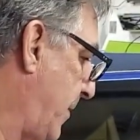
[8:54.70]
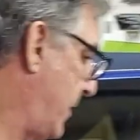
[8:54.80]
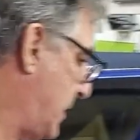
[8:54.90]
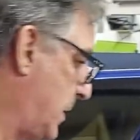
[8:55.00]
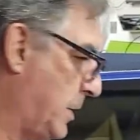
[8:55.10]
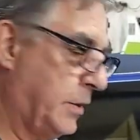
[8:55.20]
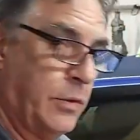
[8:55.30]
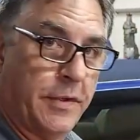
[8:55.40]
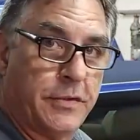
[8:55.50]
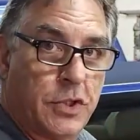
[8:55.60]
to
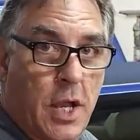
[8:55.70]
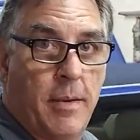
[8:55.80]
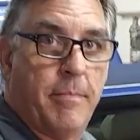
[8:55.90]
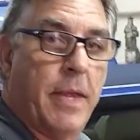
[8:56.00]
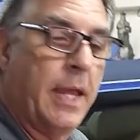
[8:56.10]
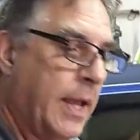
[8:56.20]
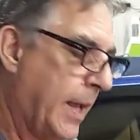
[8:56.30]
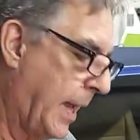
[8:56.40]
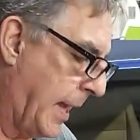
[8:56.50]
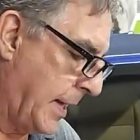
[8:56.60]
do this job.
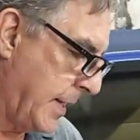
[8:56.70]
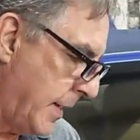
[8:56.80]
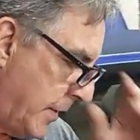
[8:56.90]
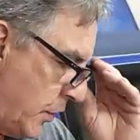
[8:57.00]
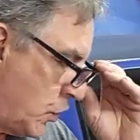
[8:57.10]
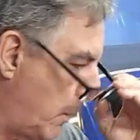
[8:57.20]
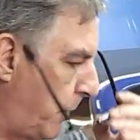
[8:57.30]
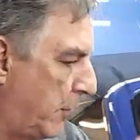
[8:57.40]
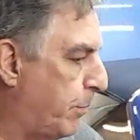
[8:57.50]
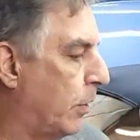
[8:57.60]
And it sure
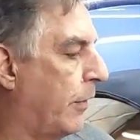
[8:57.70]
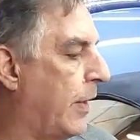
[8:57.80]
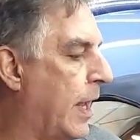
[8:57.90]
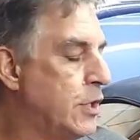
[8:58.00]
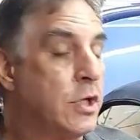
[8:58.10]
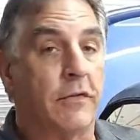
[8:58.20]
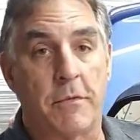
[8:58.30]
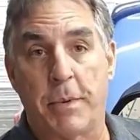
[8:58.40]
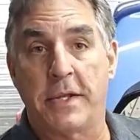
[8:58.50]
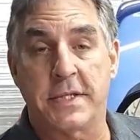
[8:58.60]
beats pulling the engine and
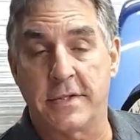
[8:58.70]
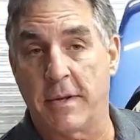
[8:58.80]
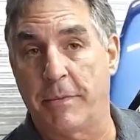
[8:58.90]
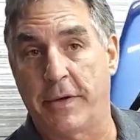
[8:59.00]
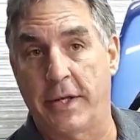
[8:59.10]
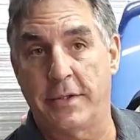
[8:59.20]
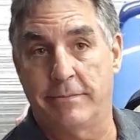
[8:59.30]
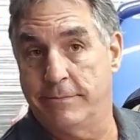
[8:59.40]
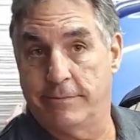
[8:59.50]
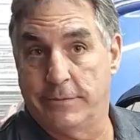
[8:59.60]
replacing something that
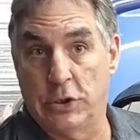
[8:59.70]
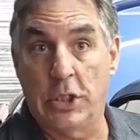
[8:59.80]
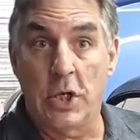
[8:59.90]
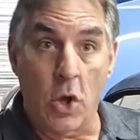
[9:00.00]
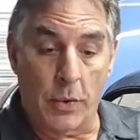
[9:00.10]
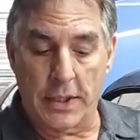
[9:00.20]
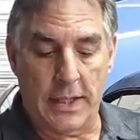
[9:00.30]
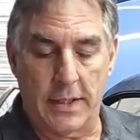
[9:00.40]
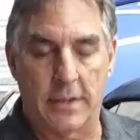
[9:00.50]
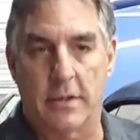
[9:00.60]
you didn't know it
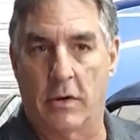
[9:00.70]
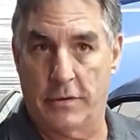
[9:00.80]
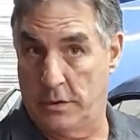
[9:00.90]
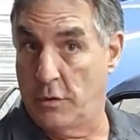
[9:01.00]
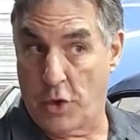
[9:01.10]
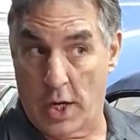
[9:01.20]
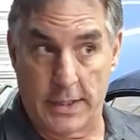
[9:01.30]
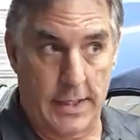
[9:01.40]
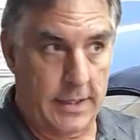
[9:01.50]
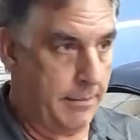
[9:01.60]
needed, or that you thought
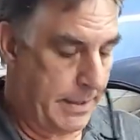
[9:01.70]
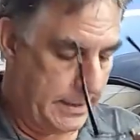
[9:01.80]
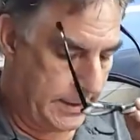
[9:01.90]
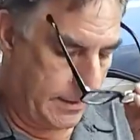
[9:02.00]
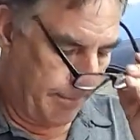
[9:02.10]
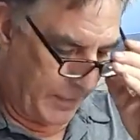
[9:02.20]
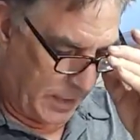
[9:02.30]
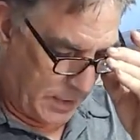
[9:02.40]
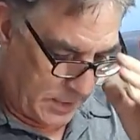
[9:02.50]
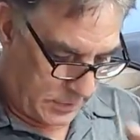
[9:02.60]
it needed, but it didn't.
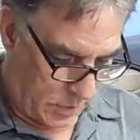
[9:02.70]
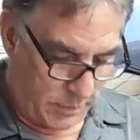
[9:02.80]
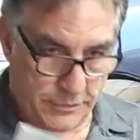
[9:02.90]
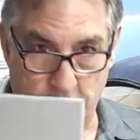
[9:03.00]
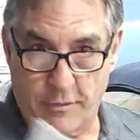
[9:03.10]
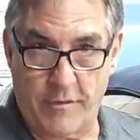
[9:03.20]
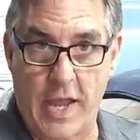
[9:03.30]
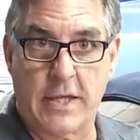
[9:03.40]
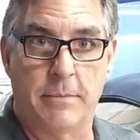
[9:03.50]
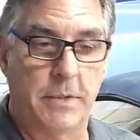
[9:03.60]
So always look for
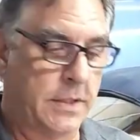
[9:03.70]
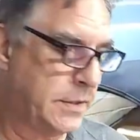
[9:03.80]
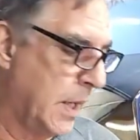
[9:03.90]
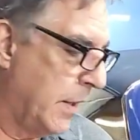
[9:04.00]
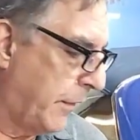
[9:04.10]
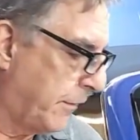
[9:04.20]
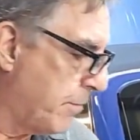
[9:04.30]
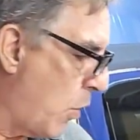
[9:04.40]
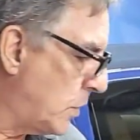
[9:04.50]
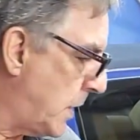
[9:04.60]
vacuum leaks. The
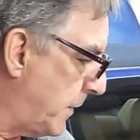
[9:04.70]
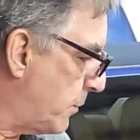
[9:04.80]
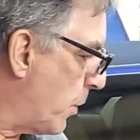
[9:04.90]
smoke test